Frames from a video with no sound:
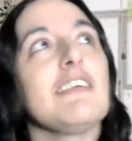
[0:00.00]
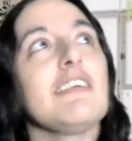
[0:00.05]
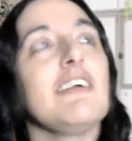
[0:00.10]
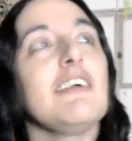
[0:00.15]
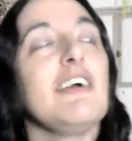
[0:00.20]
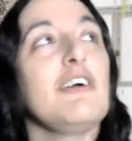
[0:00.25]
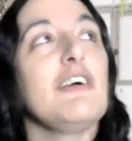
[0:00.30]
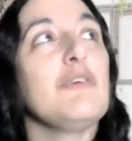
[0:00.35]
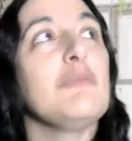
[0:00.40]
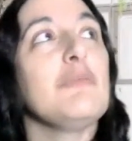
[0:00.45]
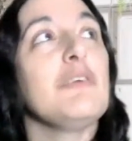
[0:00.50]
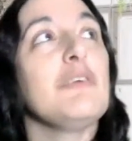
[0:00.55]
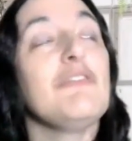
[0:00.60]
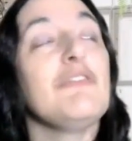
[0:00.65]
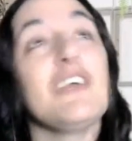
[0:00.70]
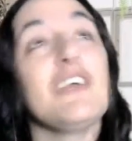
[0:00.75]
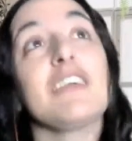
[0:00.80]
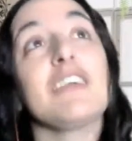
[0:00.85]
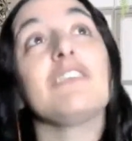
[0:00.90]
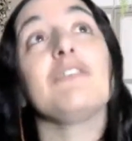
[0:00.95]

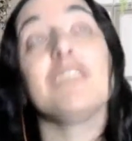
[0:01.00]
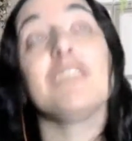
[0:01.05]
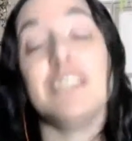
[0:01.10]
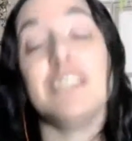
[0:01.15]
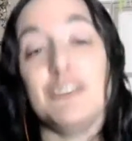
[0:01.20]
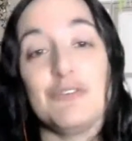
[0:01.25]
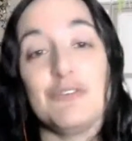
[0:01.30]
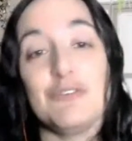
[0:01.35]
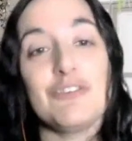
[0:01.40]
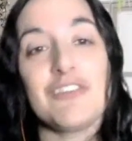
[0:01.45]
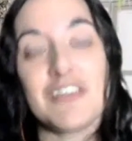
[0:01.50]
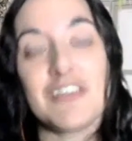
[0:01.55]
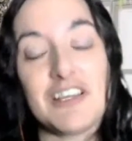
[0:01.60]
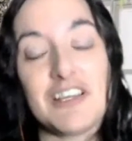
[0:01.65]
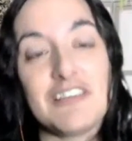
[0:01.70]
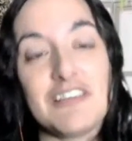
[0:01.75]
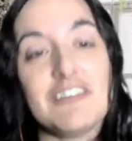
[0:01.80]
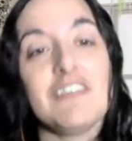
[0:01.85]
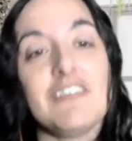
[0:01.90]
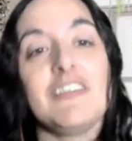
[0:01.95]
effectively use the
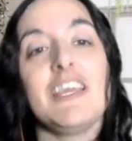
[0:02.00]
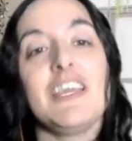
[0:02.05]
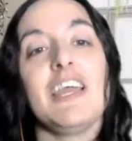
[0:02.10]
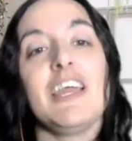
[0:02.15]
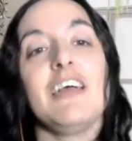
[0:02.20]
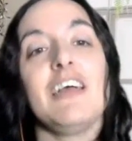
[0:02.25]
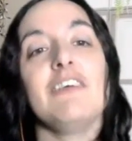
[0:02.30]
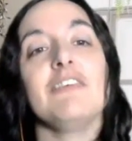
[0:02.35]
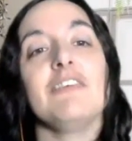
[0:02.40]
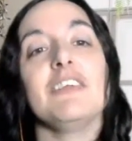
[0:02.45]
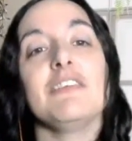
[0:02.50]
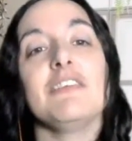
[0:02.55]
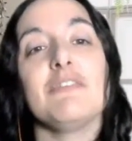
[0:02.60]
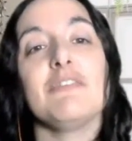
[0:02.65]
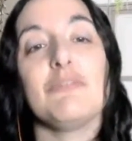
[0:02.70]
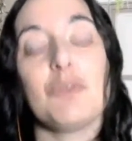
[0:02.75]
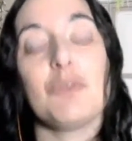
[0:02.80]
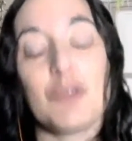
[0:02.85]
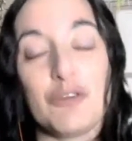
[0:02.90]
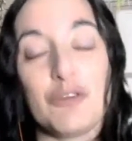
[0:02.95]
content they have and
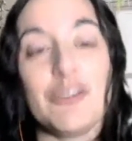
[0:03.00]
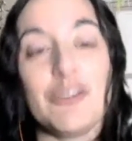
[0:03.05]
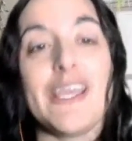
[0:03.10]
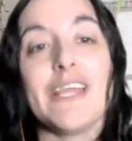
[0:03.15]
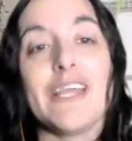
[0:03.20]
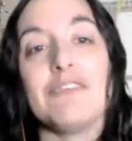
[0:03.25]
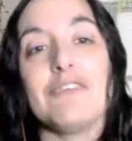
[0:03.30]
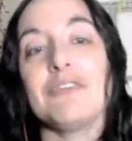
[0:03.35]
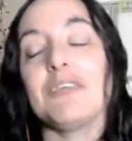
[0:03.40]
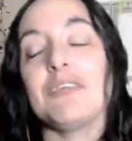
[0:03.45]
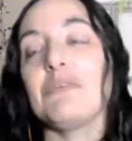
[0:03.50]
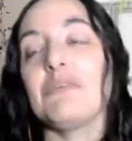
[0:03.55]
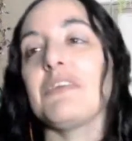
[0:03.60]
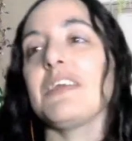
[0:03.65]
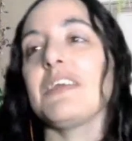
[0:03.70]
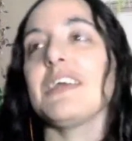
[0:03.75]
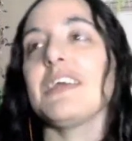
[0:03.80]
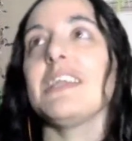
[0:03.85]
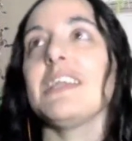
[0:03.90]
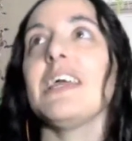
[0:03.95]
work creatively with
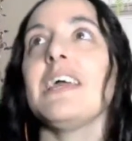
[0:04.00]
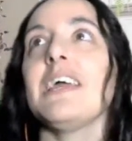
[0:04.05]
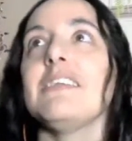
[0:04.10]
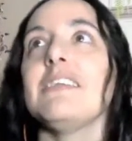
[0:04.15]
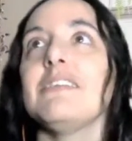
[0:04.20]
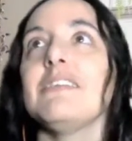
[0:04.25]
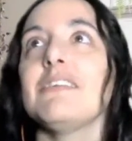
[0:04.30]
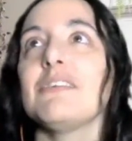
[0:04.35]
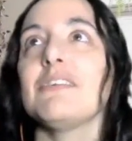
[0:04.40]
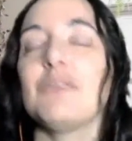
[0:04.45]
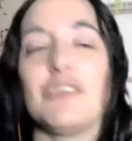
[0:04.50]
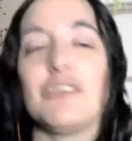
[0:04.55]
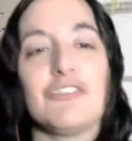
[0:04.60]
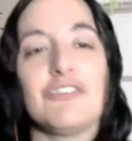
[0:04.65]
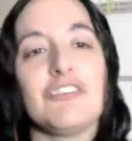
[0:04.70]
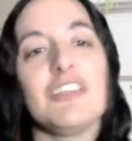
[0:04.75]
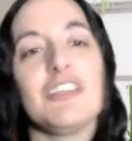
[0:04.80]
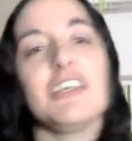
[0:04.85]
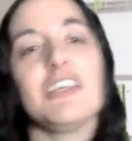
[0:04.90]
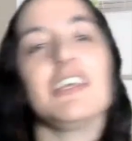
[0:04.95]
it and
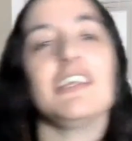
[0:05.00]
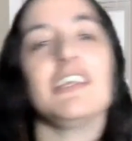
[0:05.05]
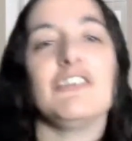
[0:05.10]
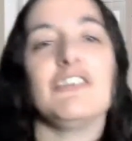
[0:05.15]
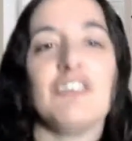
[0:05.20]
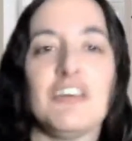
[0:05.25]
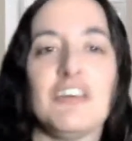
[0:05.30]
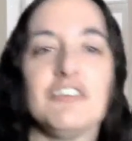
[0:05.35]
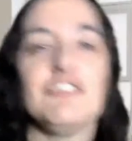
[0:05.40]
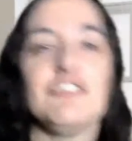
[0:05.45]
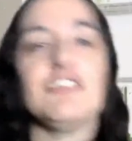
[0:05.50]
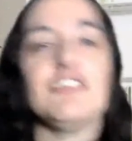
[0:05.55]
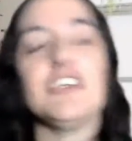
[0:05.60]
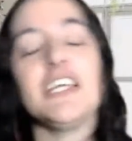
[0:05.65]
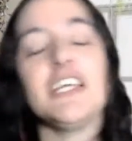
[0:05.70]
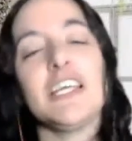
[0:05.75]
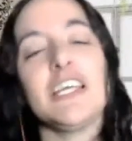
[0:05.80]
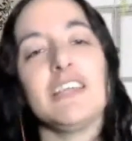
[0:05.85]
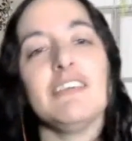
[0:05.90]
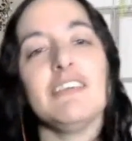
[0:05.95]
question it and challenge it
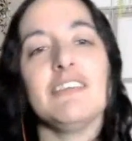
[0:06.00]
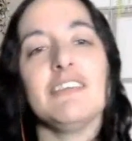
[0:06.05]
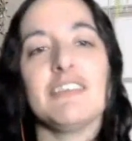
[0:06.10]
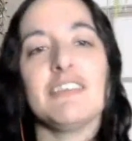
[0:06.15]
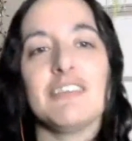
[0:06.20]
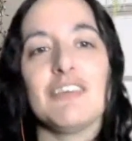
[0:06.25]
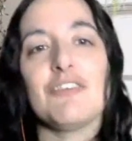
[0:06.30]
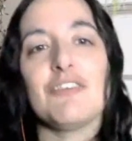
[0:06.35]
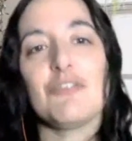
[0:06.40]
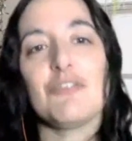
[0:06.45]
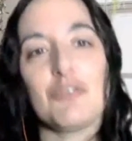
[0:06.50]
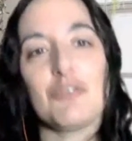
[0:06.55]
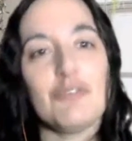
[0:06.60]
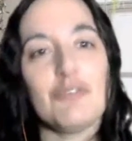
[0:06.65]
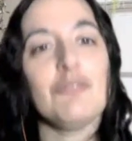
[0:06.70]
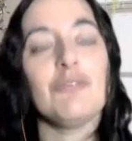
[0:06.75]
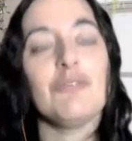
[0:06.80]
and sort of